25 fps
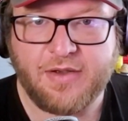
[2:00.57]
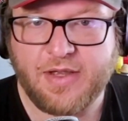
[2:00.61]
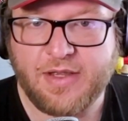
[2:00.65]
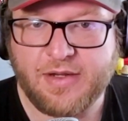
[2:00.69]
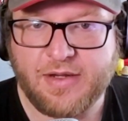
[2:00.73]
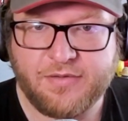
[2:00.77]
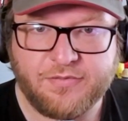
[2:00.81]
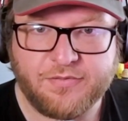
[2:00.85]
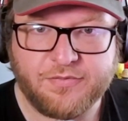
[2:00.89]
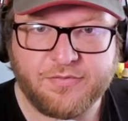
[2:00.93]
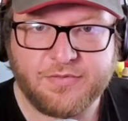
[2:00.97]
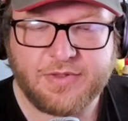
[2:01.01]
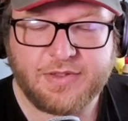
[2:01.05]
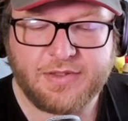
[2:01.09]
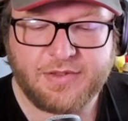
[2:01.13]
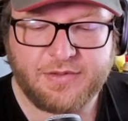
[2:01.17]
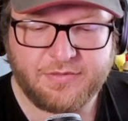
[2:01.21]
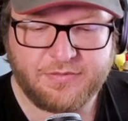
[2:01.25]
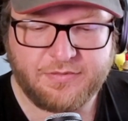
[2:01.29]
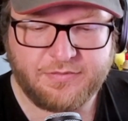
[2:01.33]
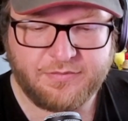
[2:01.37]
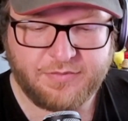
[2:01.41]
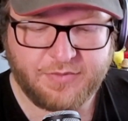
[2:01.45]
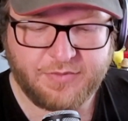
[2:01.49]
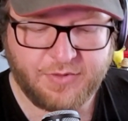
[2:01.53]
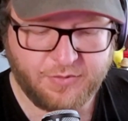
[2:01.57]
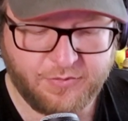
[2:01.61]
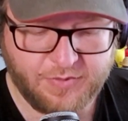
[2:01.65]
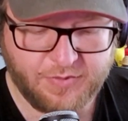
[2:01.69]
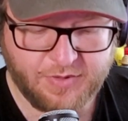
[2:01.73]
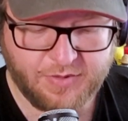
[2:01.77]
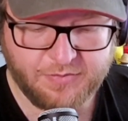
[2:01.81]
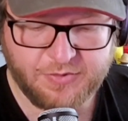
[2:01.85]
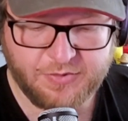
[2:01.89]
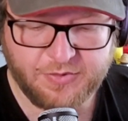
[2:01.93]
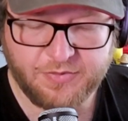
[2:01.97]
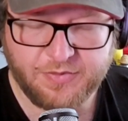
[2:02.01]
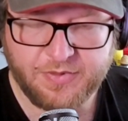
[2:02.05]
I don't really know
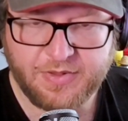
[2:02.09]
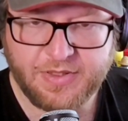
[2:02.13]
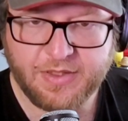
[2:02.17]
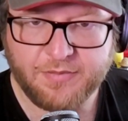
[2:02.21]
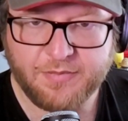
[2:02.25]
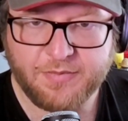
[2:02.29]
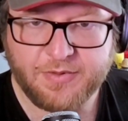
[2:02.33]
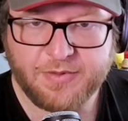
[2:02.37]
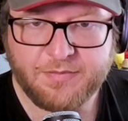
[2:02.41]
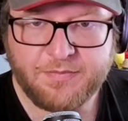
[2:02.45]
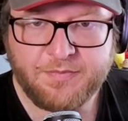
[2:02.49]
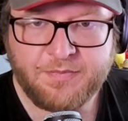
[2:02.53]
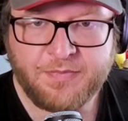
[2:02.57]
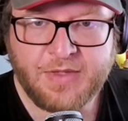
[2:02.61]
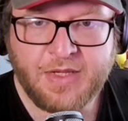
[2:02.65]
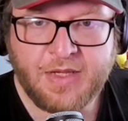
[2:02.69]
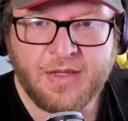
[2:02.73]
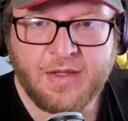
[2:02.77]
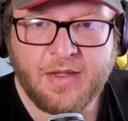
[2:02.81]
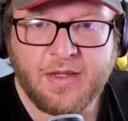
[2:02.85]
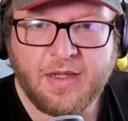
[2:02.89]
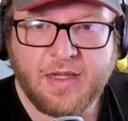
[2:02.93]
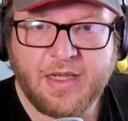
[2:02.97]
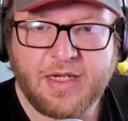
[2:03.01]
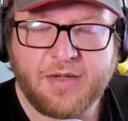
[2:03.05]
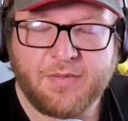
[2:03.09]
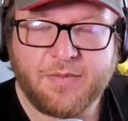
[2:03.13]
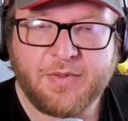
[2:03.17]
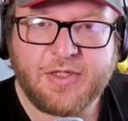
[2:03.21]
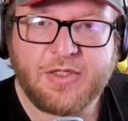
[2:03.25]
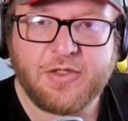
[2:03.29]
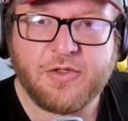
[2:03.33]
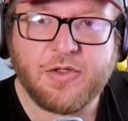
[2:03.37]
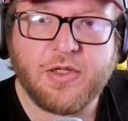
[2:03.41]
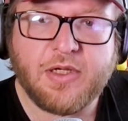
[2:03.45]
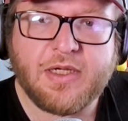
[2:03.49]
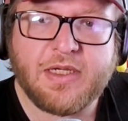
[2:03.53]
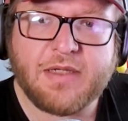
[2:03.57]
I'm doing there. But anyway,
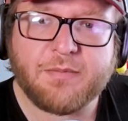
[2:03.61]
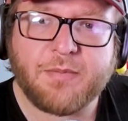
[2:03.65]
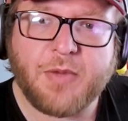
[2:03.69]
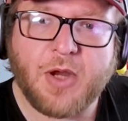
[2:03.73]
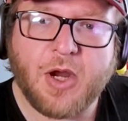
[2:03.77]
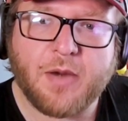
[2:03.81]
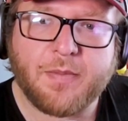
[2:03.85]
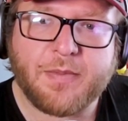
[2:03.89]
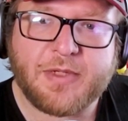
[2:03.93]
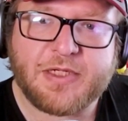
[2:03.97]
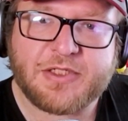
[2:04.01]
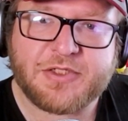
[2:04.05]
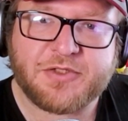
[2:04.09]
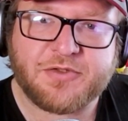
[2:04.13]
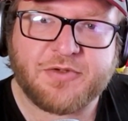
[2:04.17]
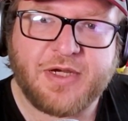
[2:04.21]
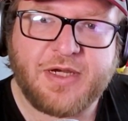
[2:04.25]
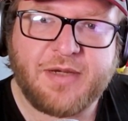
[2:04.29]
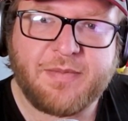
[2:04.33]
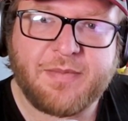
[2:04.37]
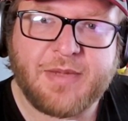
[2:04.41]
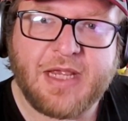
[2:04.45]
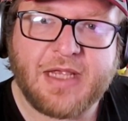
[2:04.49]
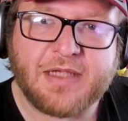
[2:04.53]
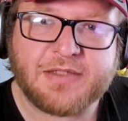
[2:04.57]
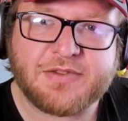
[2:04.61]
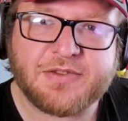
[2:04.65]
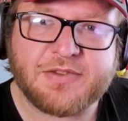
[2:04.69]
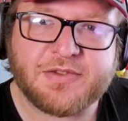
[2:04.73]
you look at Barbie's dream house.